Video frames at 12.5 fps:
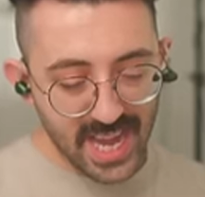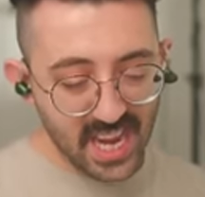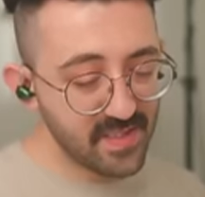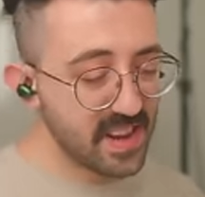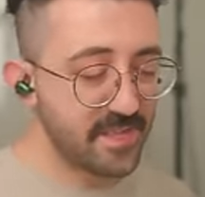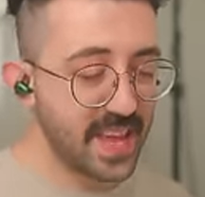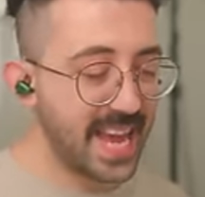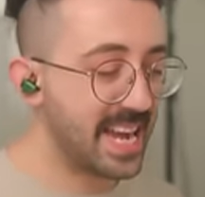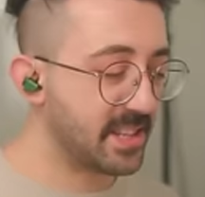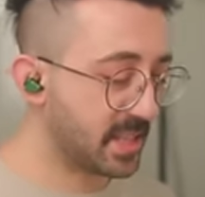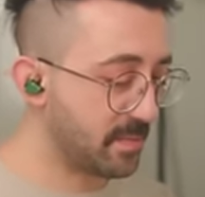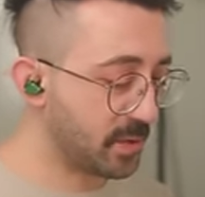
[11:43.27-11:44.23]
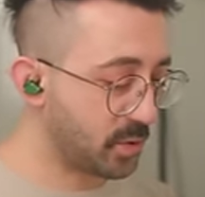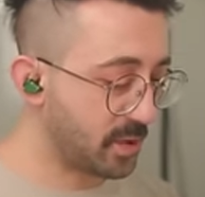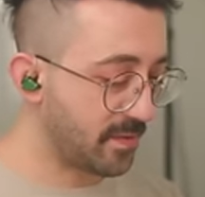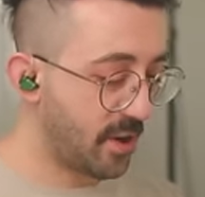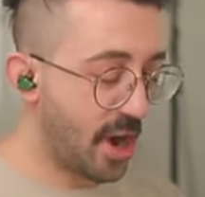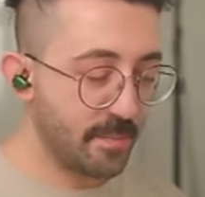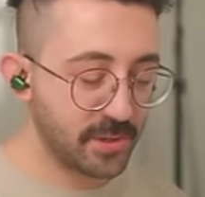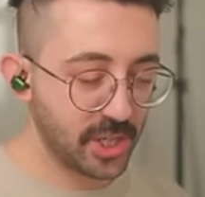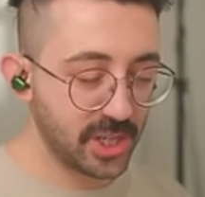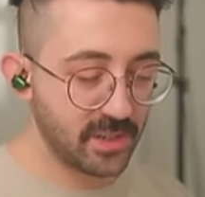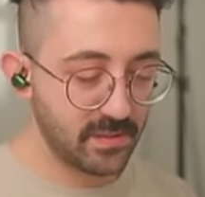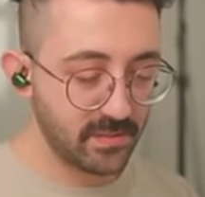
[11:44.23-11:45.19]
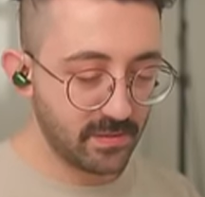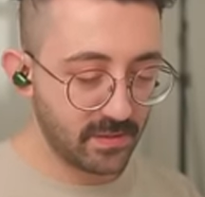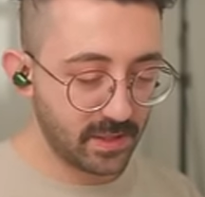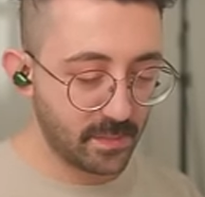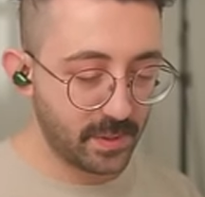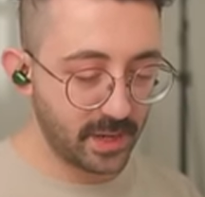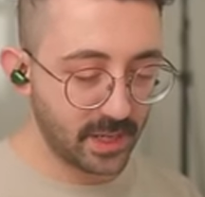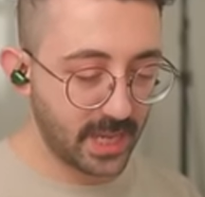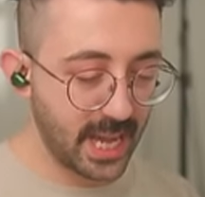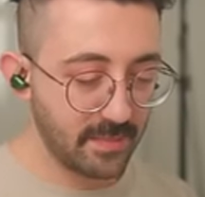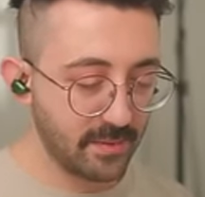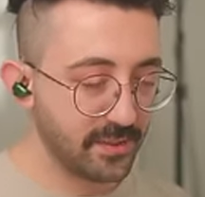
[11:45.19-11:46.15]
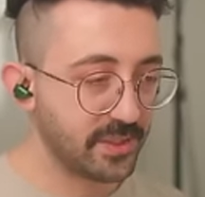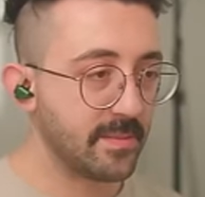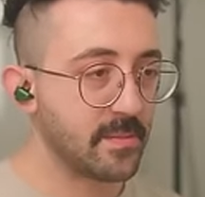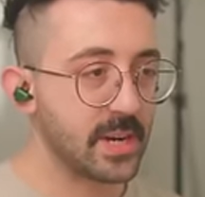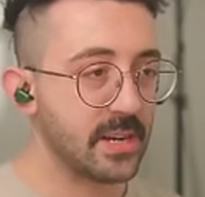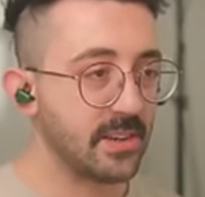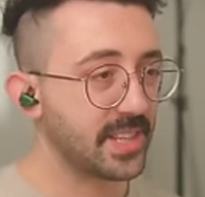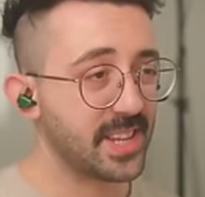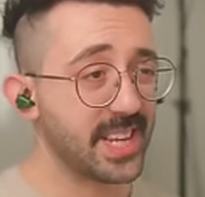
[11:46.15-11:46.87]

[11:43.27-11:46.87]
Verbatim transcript: even if they had some sort of option to put a cable somewhere else,